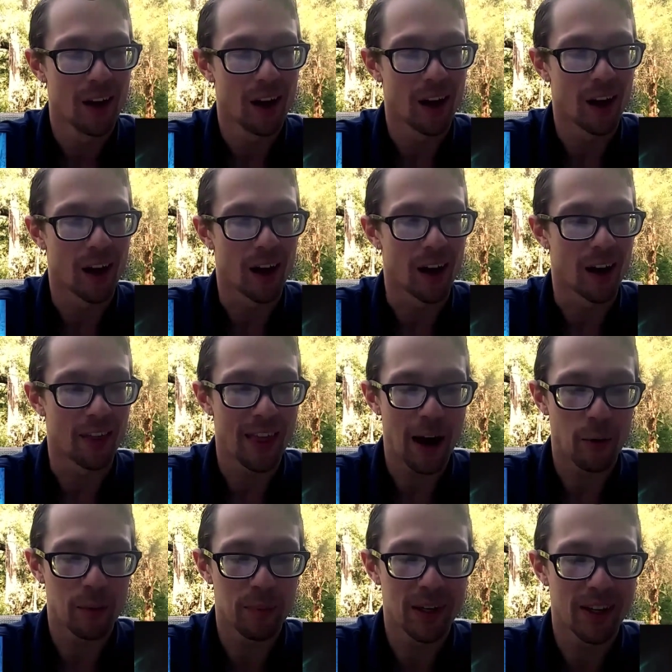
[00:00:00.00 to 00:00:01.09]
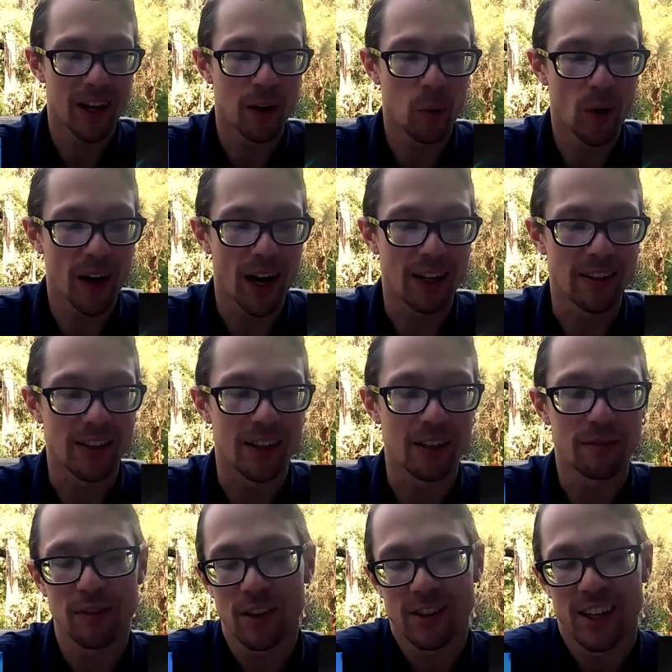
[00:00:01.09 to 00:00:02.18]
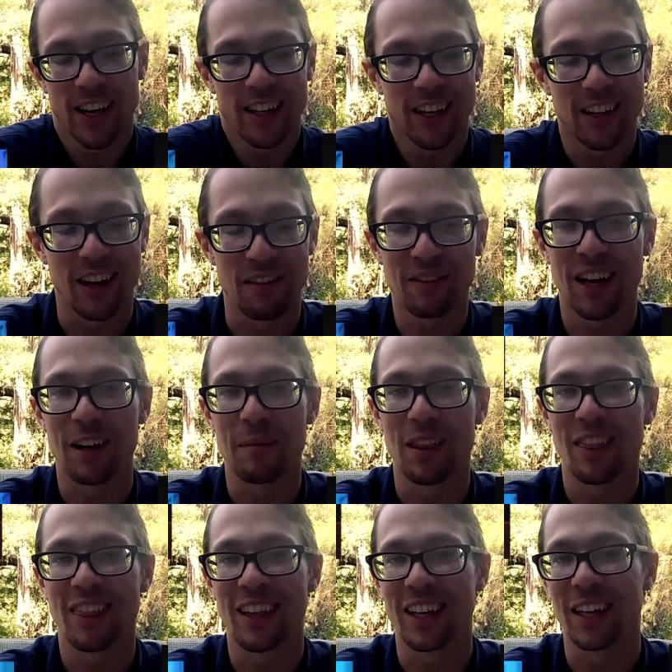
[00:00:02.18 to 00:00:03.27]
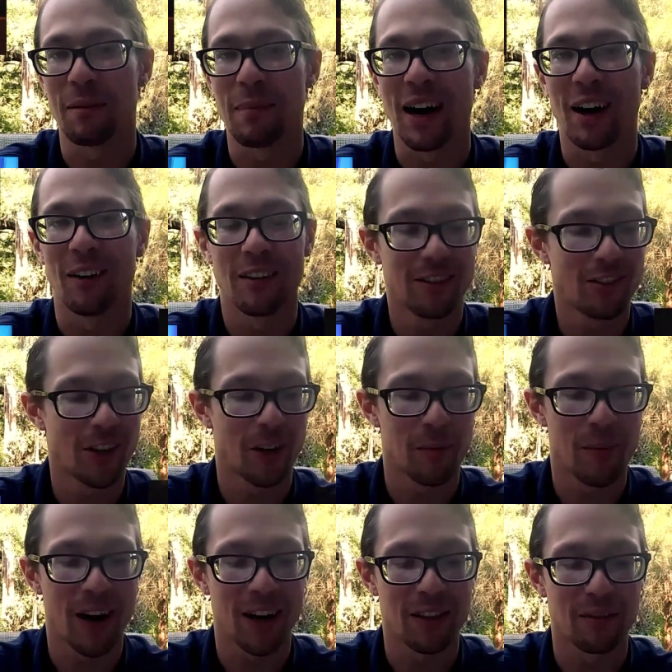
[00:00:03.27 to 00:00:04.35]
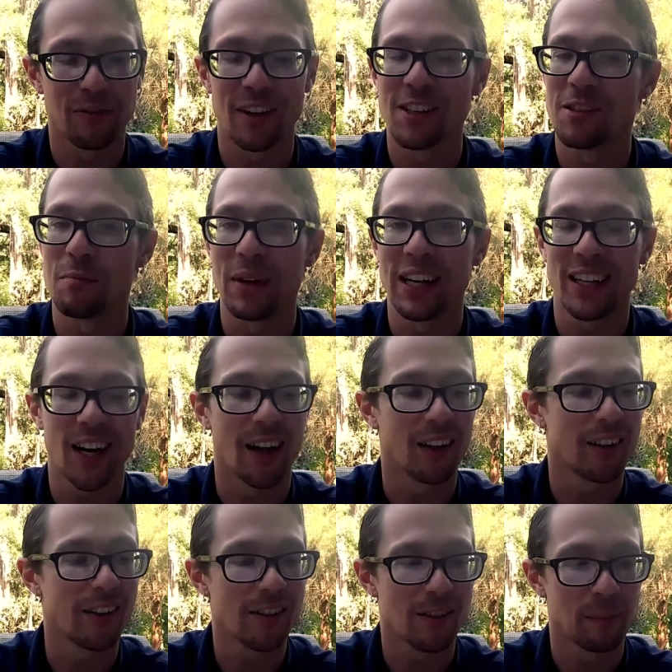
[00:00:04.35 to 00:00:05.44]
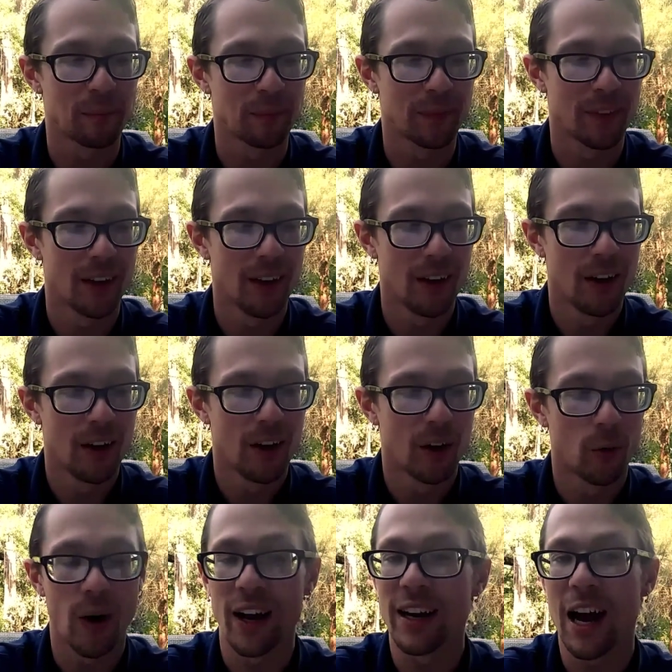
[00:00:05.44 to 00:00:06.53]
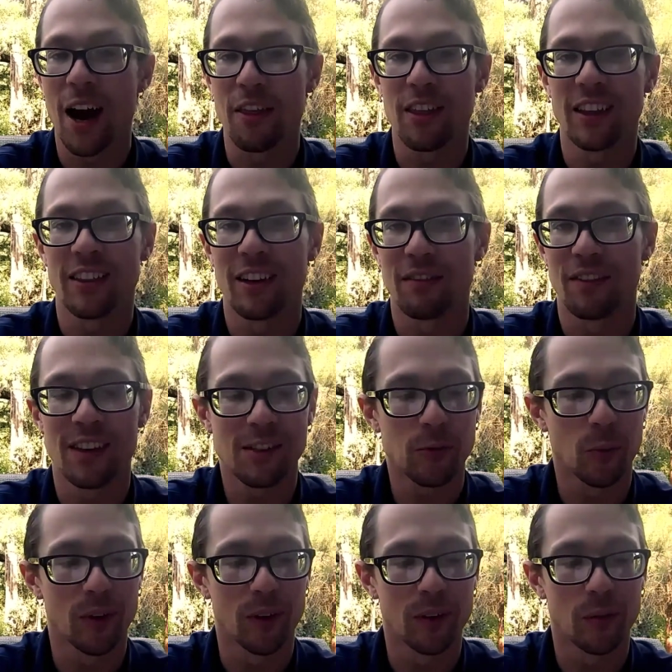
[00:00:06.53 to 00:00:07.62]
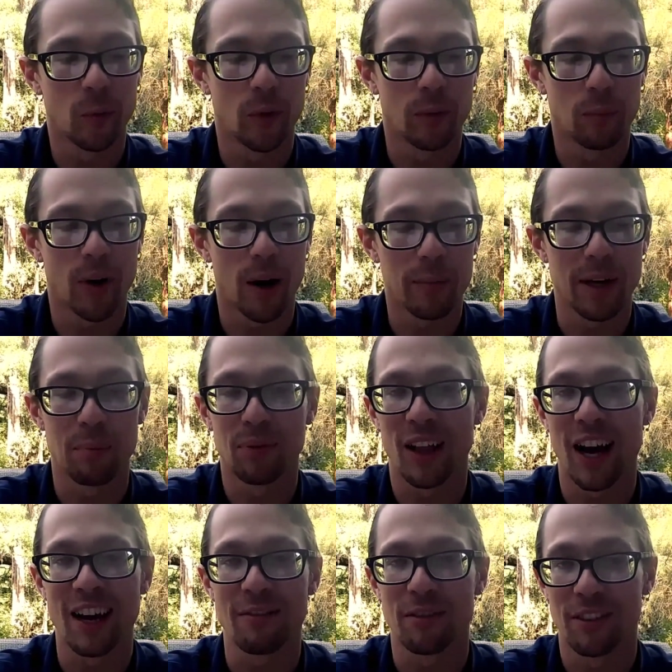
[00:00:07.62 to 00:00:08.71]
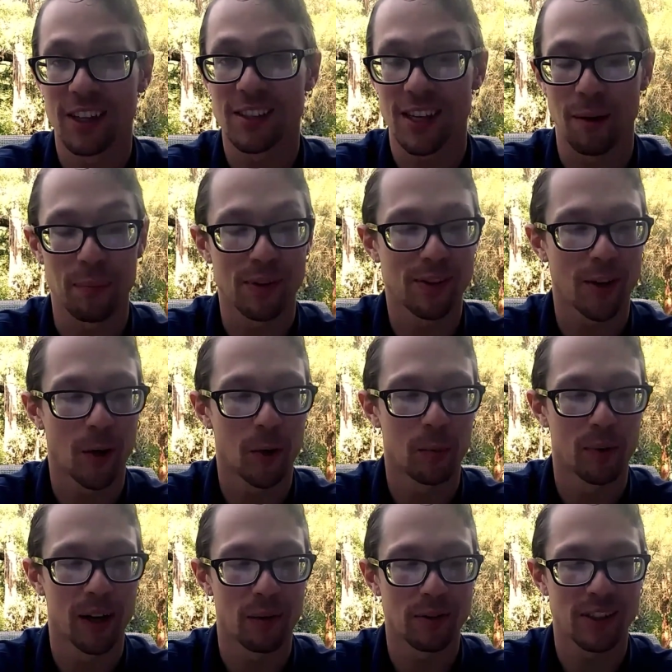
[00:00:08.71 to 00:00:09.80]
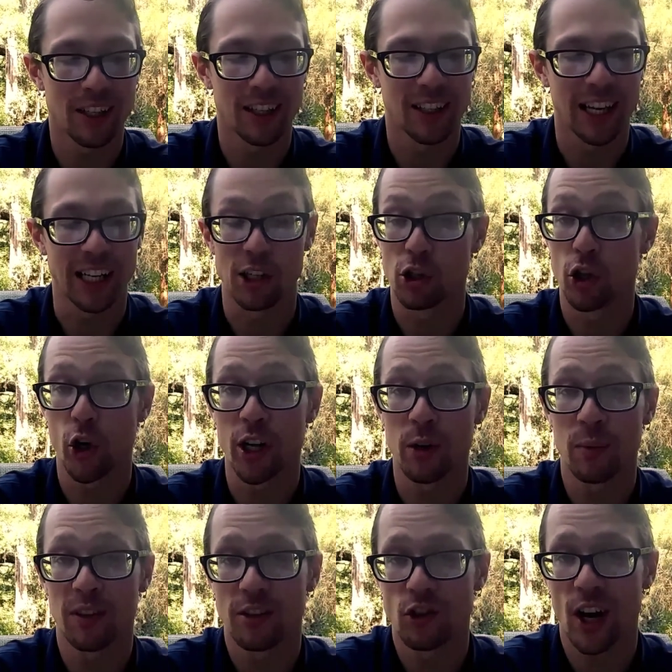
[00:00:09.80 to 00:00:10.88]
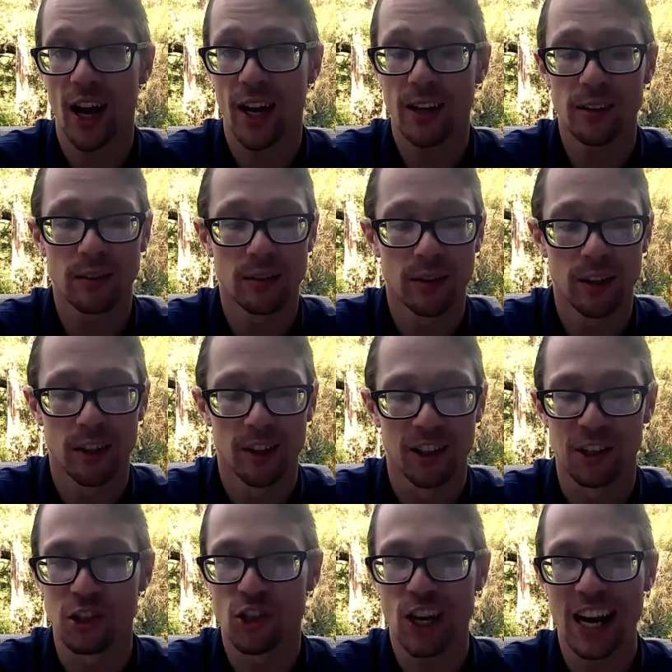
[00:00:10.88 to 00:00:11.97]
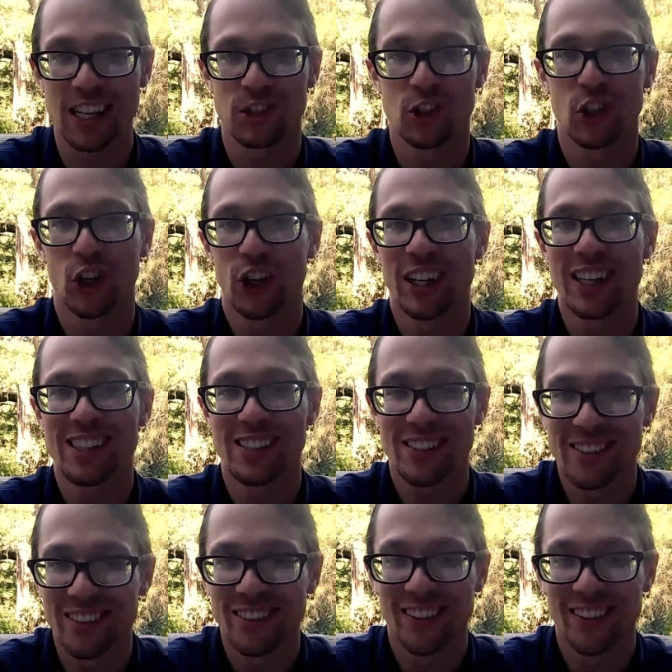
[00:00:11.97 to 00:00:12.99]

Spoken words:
that would be kind of one idea, the first idea that I've kind of been thinking about. Jeremiah and the Friends of Many Colors. Right now I think that if this one would probably apply for this episode, but I was thinking like a journey with Jay, or Jay's Journeys.